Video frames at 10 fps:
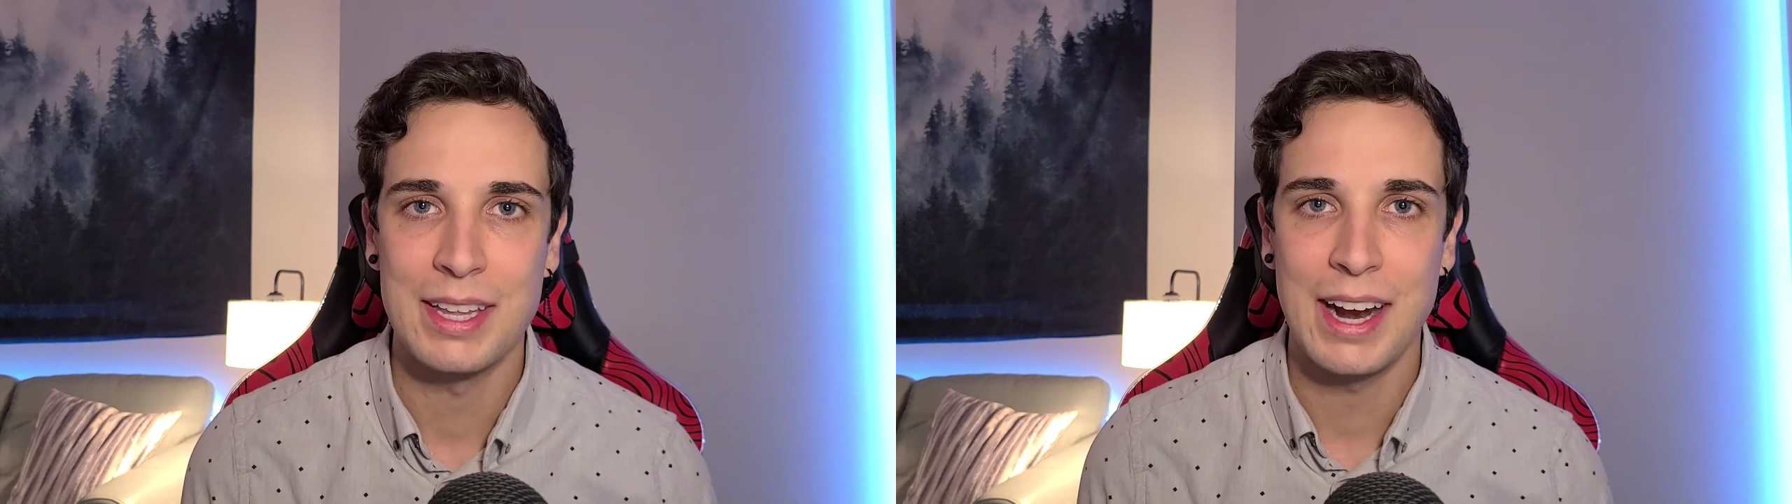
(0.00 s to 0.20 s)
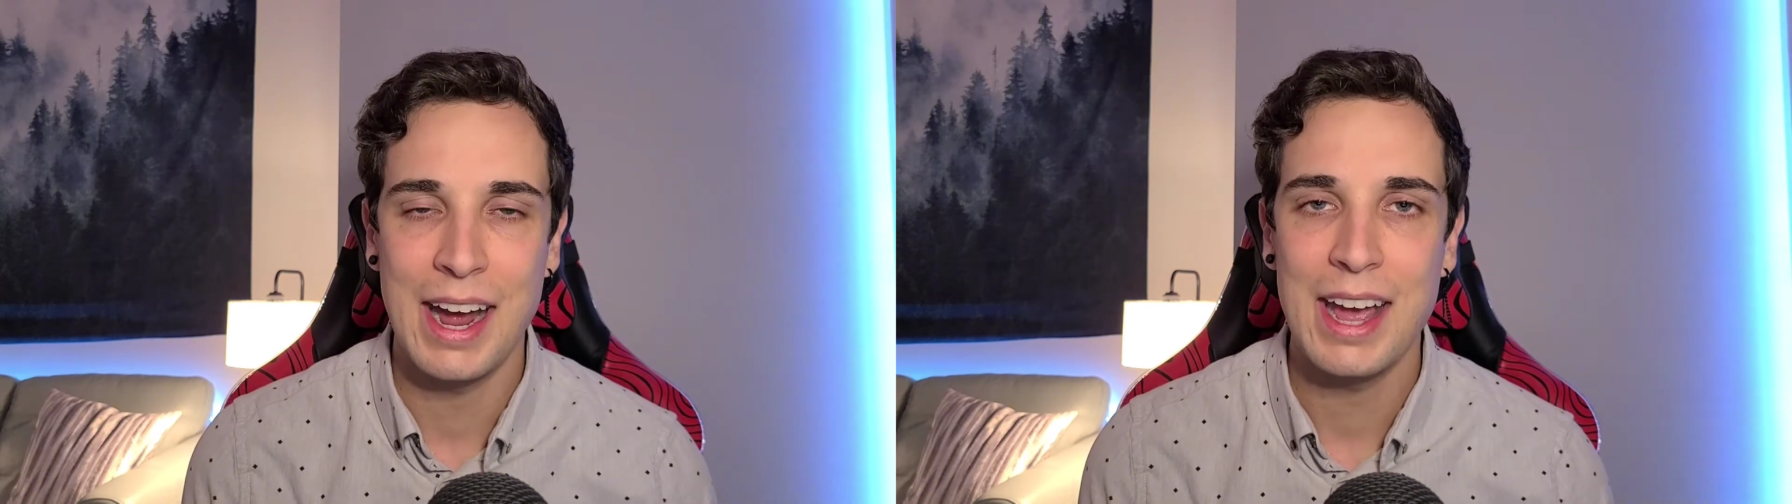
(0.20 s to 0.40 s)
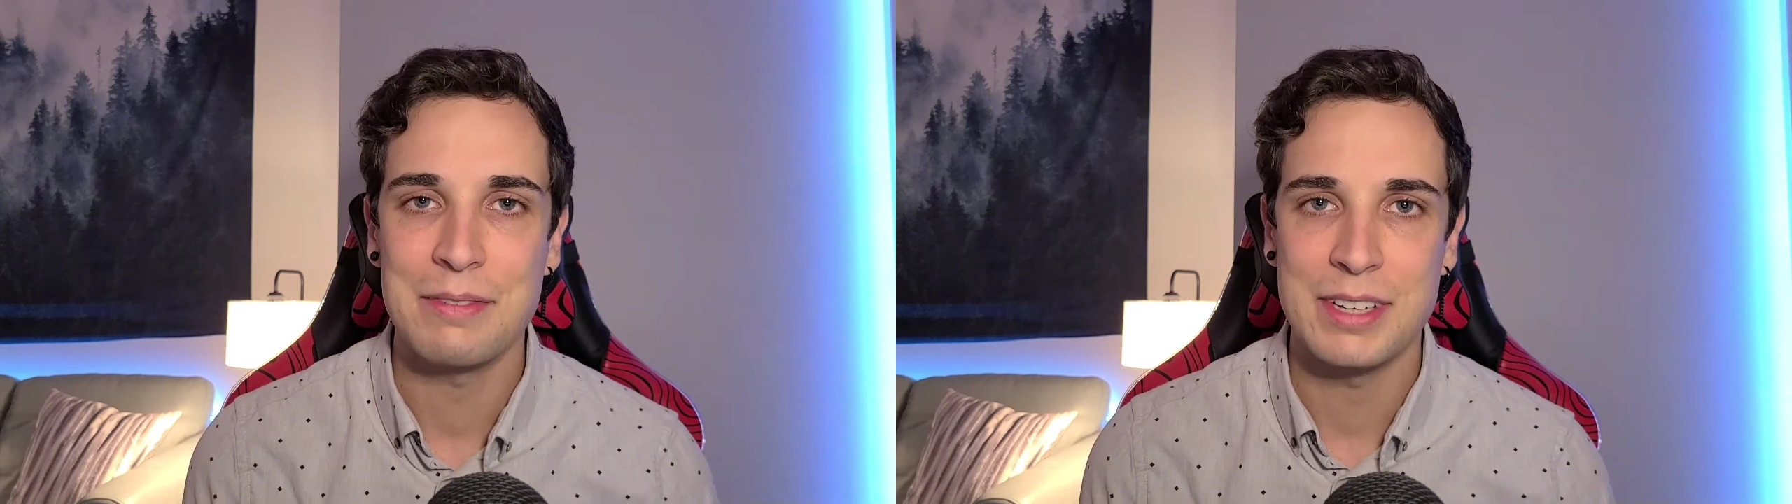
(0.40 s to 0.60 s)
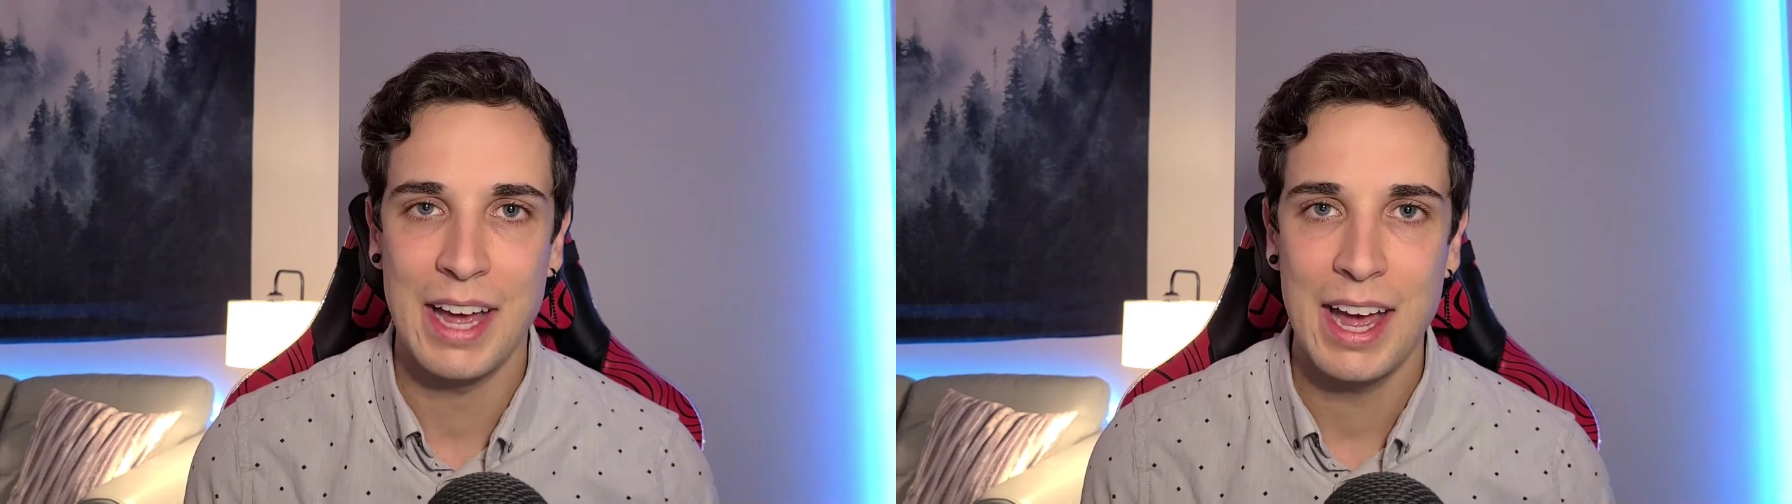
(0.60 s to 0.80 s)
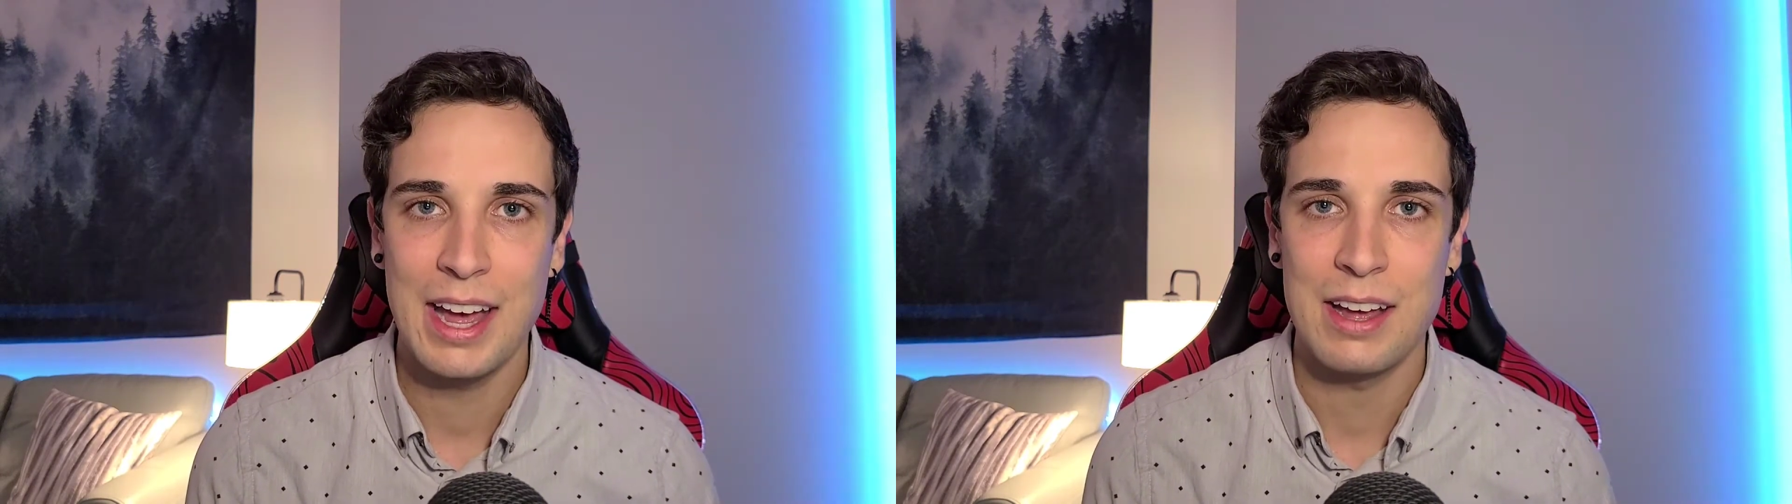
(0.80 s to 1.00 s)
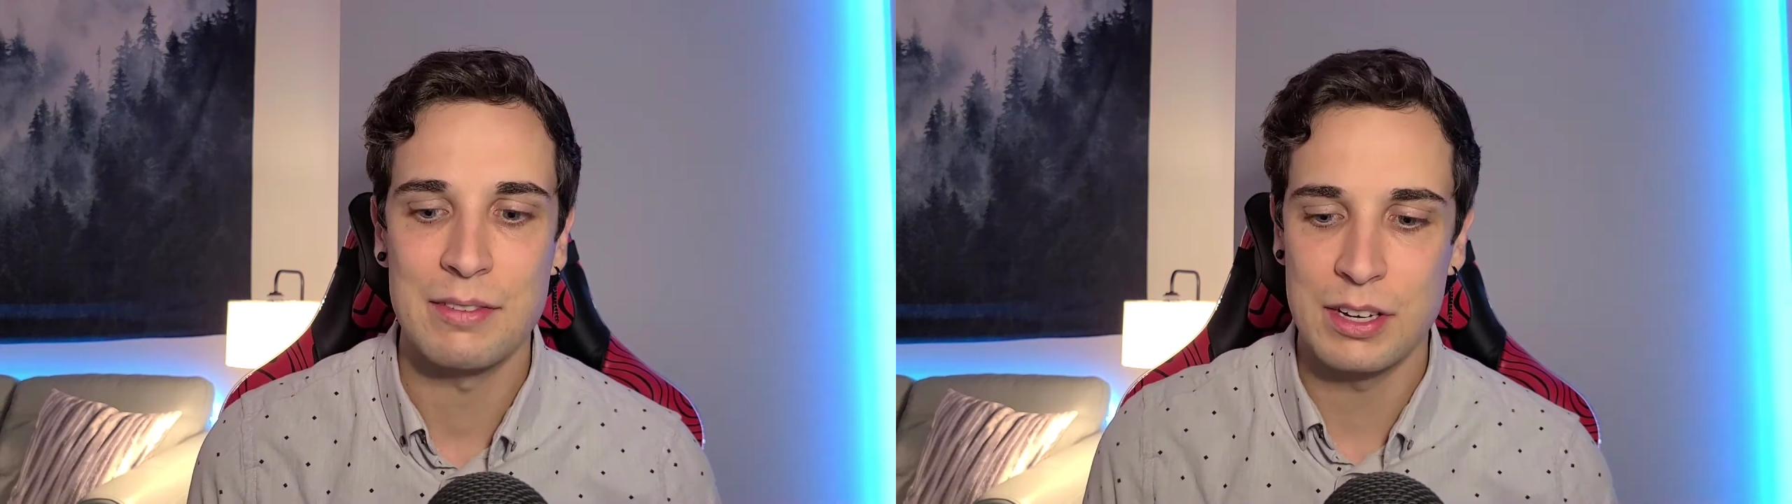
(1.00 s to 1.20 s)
that I have to have